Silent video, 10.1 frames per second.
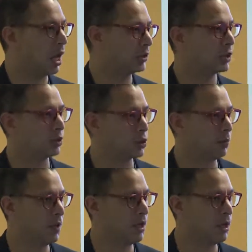and
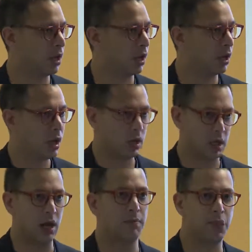social media
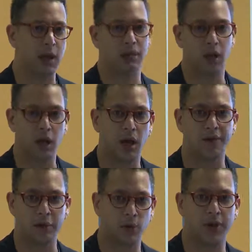can impact our
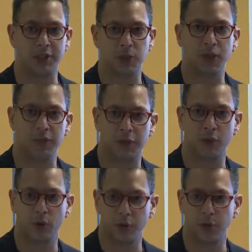lives in ways that we never
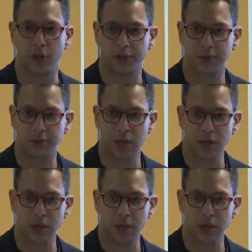thought it was.